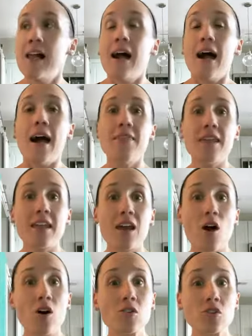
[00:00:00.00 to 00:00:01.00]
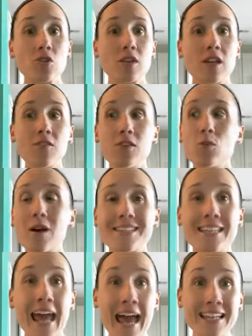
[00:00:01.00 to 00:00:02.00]
And then I also give you a
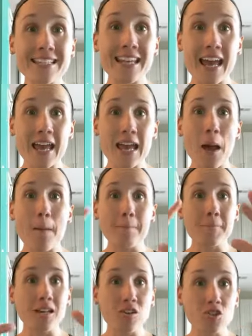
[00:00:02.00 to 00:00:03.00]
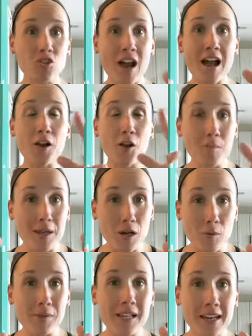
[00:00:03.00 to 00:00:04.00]
10-day meal tracker,
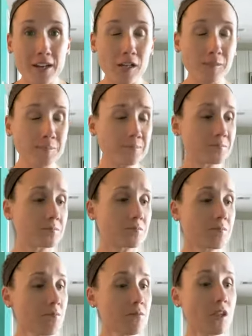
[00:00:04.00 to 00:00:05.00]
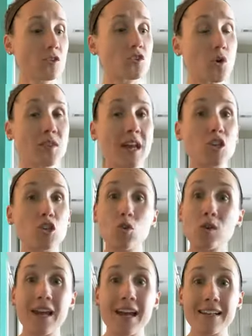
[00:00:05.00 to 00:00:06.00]
meal planner, so that
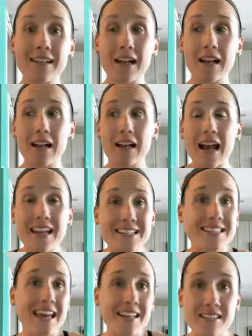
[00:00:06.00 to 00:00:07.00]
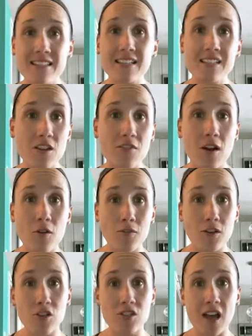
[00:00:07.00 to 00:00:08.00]
you can kind of test this stuff out
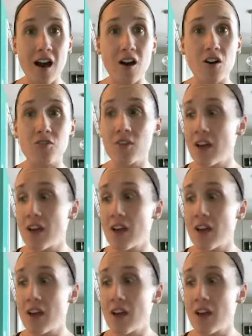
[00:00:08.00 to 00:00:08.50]
for yourself.